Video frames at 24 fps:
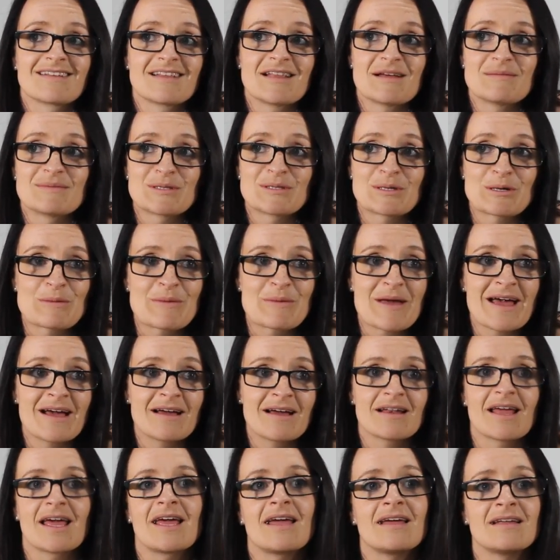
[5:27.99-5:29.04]
clubs are
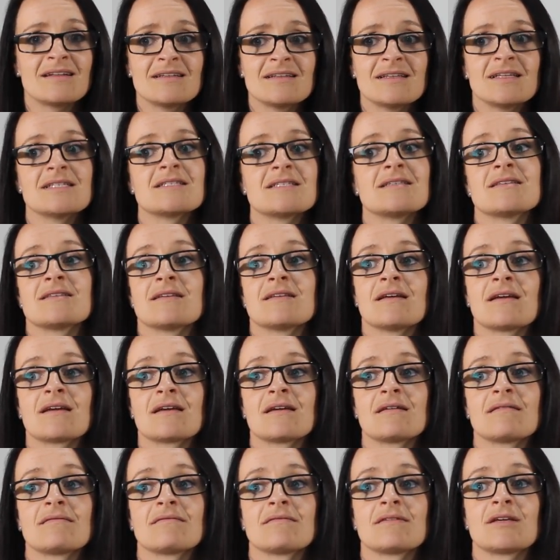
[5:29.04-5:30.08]
about, and this is a
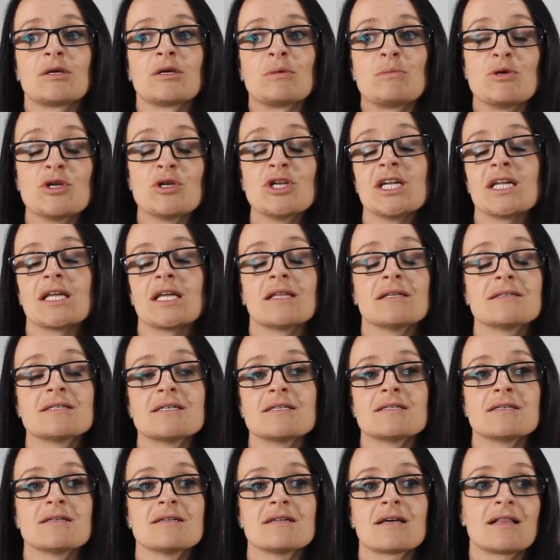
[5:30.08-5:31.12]
community, this
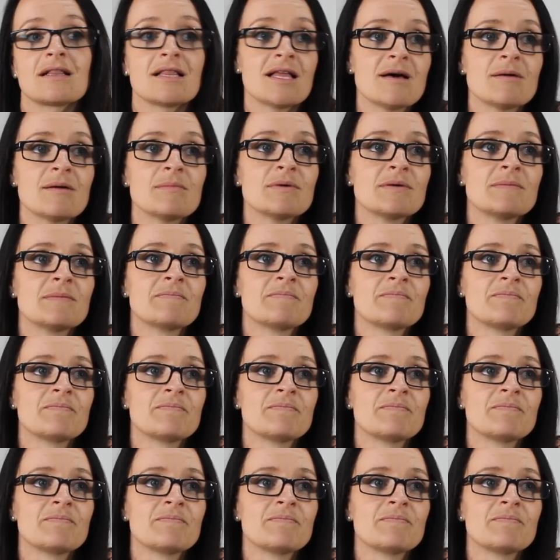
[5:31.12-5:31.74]
is in the club.